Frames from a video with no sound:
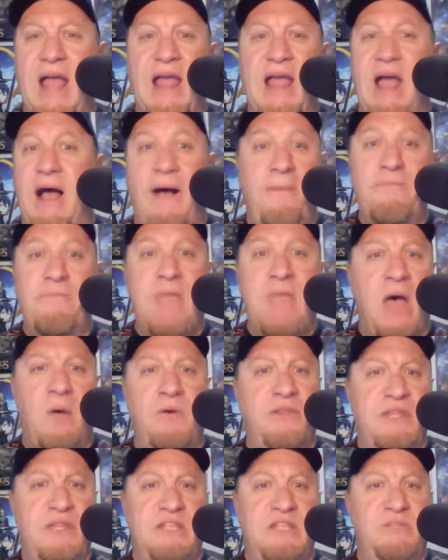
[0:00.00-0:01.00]
I'm not
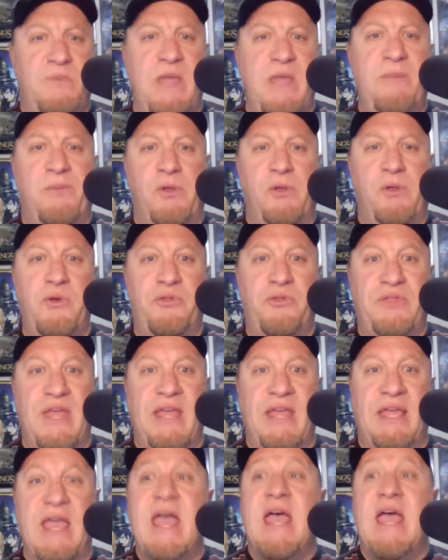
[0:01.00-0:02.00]
one of these people who
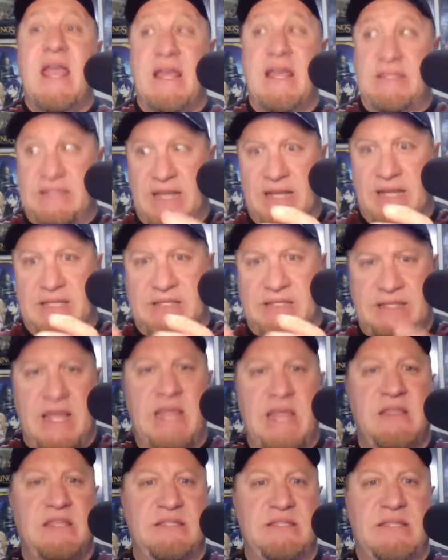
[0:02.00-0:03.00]
think it's got to
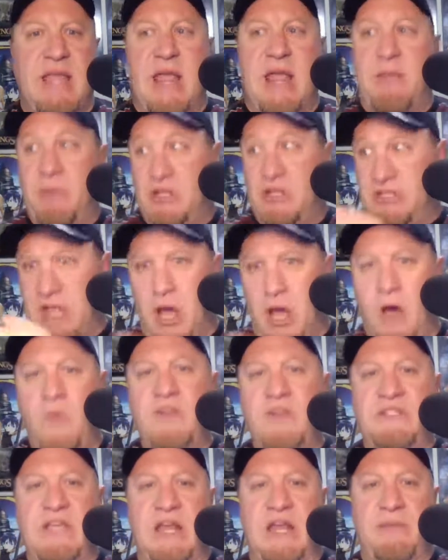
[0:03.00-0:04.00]
stay the same and it's
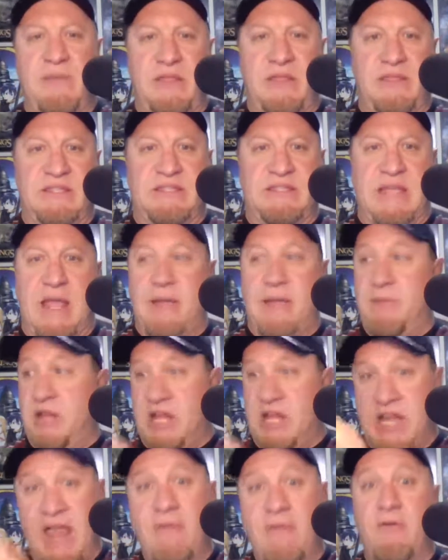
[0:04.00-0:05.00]
always got to be the same
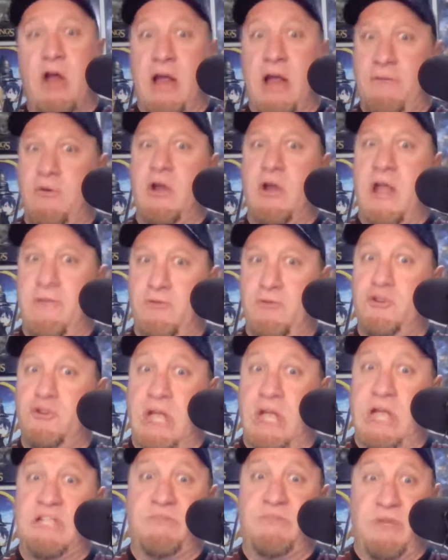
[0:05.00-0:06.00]
and never ever
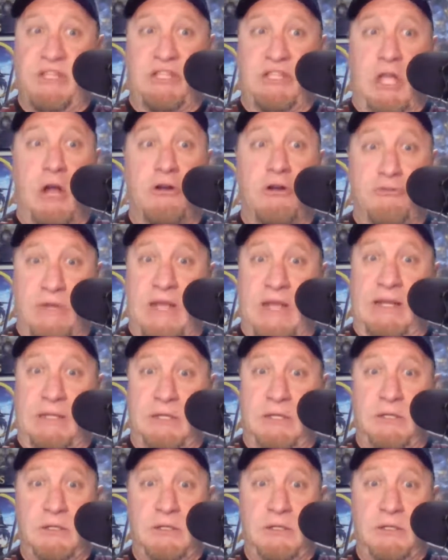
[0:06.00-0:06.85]
change my Star Trek.